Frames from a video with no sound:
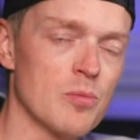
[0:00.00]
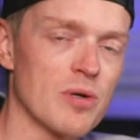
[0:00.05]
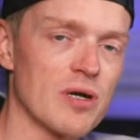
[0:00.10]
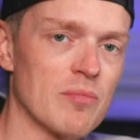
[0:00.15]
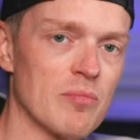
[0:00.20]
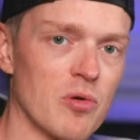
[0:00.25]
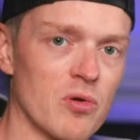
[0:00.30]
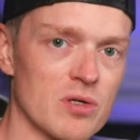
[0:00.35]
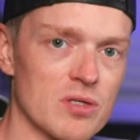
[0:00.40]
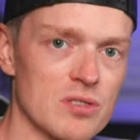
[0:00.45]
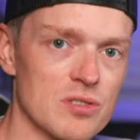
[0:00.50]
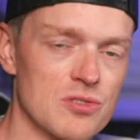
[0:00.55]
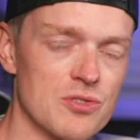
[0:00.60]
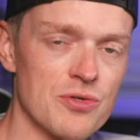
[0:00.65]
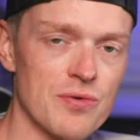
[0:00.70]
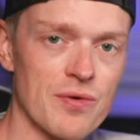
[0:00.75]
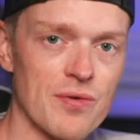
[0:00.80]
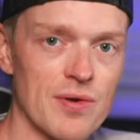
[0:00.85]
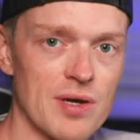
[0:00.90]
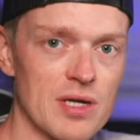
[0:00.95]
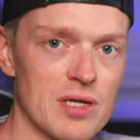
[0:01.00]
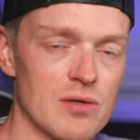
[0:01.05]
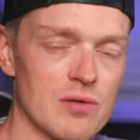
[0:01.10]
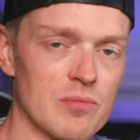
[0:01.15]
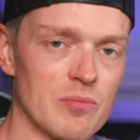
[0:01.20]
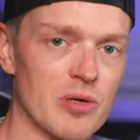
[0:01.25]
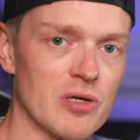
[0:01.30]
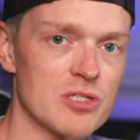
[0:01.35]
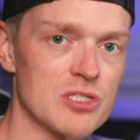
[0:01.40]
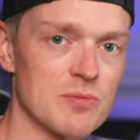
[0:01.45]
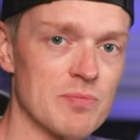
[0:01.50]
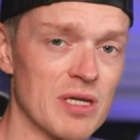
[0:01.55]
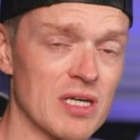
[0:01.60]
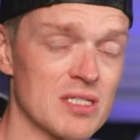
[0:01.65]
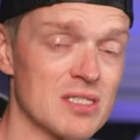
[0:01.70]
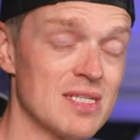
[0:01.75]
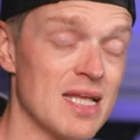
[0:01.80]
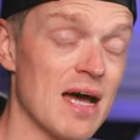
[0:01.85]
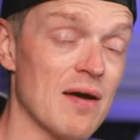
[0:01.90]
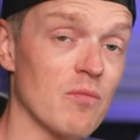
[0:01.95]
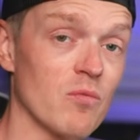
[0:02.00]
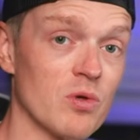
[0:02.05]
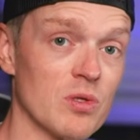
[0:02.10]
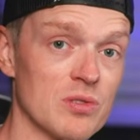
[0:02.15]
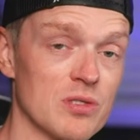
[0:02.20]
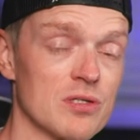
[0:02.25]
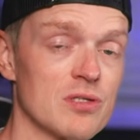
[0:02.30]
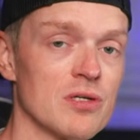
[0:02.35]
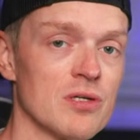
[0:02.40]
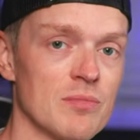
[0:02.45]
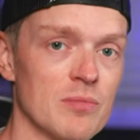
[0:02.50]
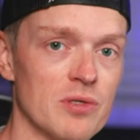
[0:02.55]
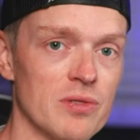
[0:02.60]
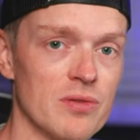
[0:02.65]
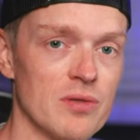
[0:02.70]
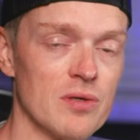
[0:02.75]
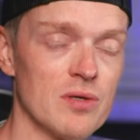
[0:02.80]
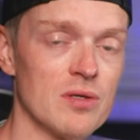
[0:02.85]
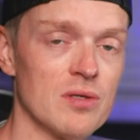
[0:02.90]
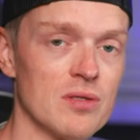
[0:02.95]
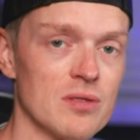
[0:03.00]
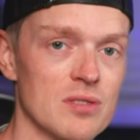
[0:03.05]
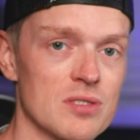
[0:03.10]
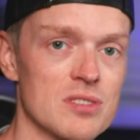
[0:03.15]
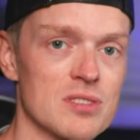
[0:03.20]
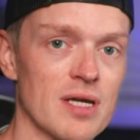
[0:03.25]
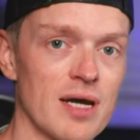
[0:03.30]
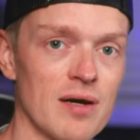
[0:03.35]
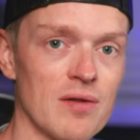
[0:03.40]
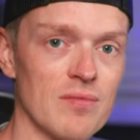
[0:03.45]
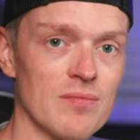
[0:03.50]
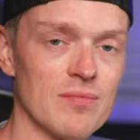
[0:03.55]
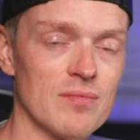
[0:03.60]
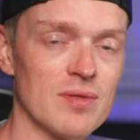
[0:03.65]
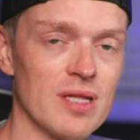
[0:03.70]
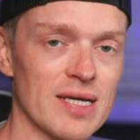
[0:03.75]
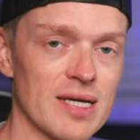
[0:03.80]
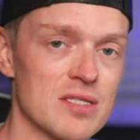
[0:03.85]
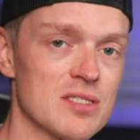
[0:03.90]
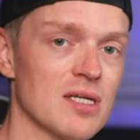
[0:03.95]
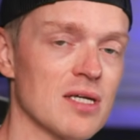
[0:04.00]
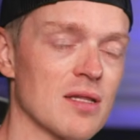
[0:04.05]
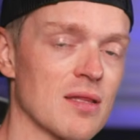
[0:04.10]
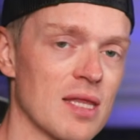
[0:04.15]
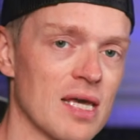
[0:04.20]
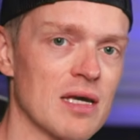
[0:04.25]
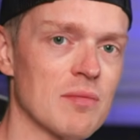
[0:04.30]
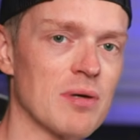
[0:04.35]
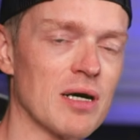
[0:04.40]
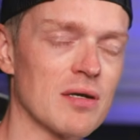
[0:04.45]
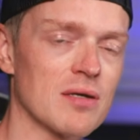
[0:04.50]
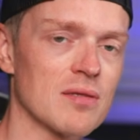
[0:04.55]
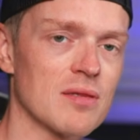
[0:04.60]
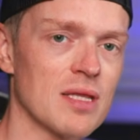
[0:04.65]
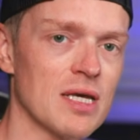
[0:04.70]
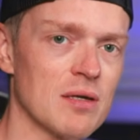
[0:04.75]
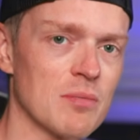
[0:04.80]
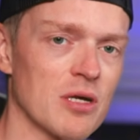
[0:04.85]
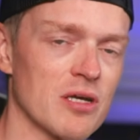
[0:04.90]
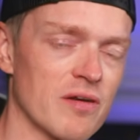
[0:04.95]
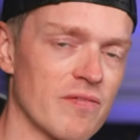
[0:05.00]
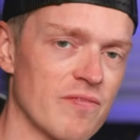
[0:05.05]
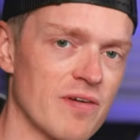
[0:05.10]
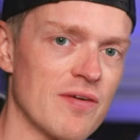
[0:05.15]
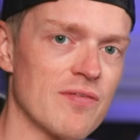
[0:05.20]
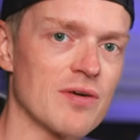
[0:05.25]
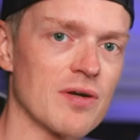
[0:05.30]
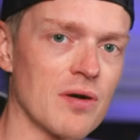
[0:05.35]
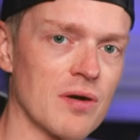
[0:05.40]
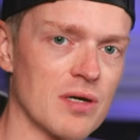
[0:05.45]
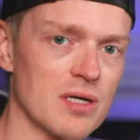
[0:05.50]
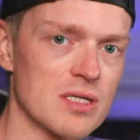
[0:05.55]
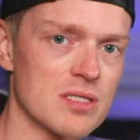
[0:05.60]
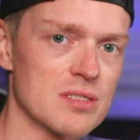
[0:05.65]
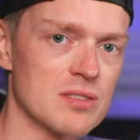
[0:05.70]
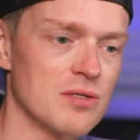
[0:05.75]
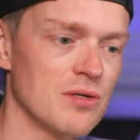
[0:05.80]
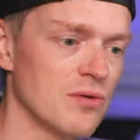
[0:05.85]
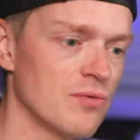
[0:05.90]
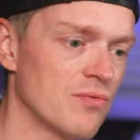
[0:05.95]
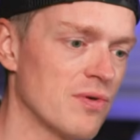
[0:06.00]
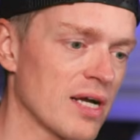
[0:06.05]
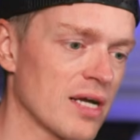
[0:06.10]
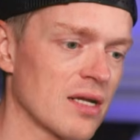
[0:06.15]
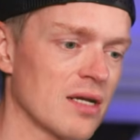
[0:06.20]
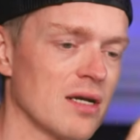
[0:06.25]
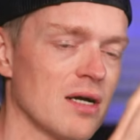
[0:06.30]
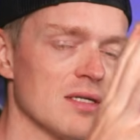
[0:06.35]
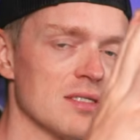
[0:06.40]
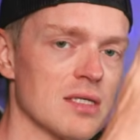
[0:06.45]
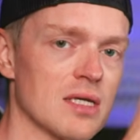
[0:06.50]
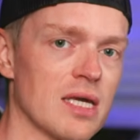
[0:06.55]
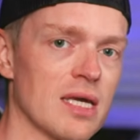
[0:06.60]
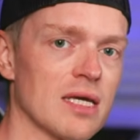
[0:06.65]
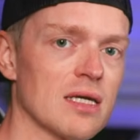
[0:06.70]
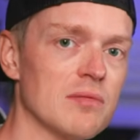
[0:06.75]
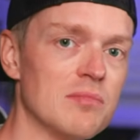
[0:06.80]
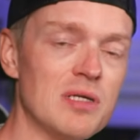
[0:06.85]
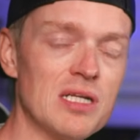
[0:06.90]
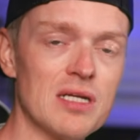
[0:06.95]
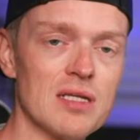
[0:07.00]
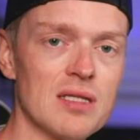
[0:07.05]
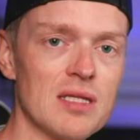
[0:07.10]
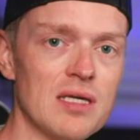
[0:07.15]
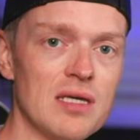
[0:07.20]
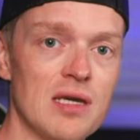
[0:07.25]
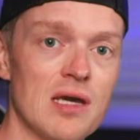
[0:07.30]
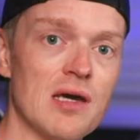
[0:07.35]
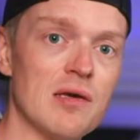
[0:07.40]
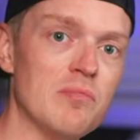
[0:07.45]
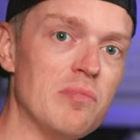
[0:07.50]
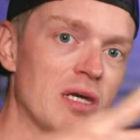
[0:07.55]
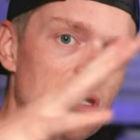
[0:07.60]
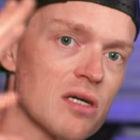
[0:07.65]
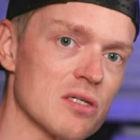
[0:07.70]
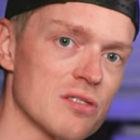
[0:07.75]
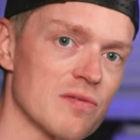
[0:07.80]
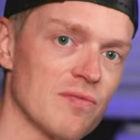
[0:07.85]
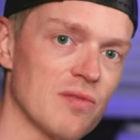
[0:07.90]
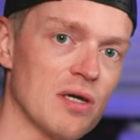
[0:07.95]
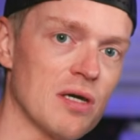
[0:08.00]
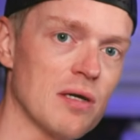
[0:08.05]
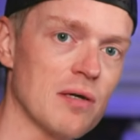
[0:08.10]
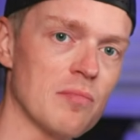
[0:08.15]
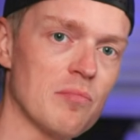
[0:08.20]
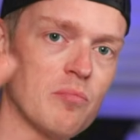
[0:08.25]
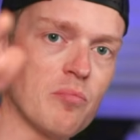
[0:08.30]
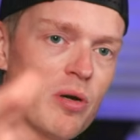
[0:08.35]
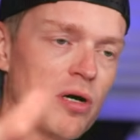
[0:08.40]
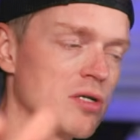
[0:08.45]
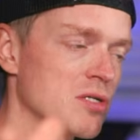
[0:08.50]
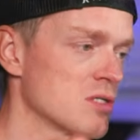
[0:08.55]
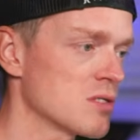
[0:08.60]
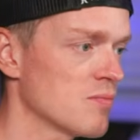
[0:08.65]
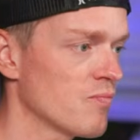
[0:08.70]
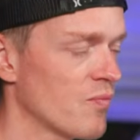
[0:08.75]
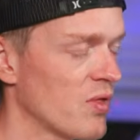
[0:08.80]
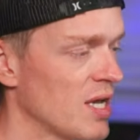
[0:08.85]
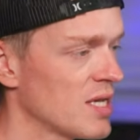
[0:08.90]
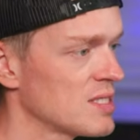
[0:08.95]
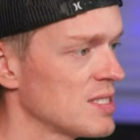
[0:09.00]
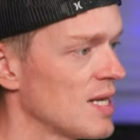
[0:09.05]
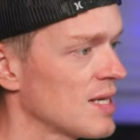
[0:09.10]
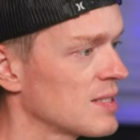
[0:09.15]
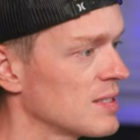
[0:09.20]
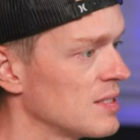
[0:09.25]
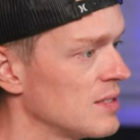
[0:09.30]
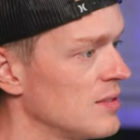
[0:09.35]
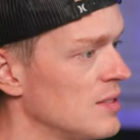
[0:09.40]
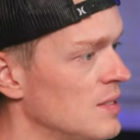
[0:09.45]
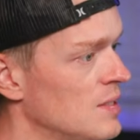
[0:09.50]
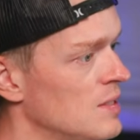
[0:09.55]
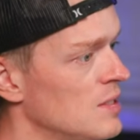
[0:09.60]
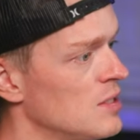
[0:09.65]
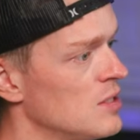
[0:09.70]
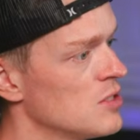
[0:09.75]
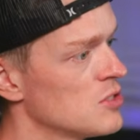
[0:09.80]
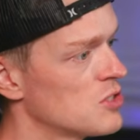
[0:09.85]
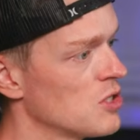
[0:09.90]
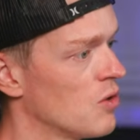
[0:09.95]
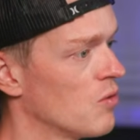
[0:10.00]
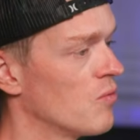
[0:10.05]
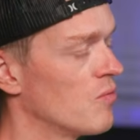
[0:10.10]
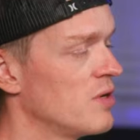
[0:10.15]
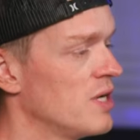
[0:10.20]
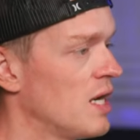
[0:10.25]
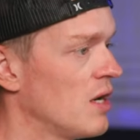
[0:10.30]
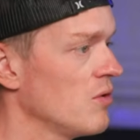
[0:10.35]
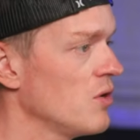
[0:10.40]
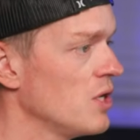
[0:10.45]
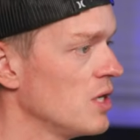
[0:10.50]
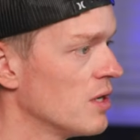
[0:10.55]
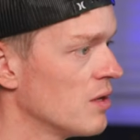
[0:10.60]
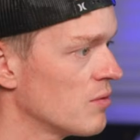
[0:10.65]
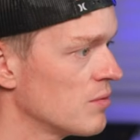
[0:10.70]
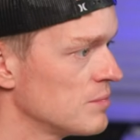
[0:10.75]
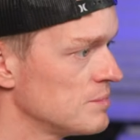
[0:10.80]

important to create your own punches because that will determine the style. Like I said, think about it. Think about your favorite artist. You recognize a kick immediately because of the punch. Exactly. So now you know.